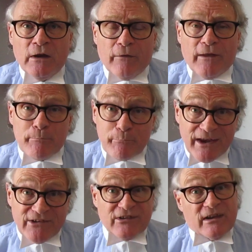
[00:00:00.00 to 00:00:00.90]
And that
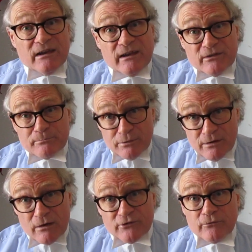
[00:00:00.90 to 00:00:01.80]
basically is
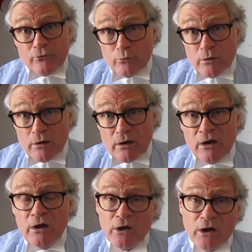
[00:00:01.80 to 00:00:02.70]
part of the work
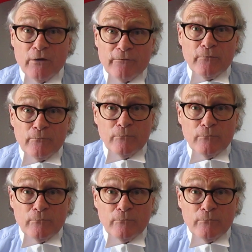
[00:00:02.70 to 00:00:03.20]
of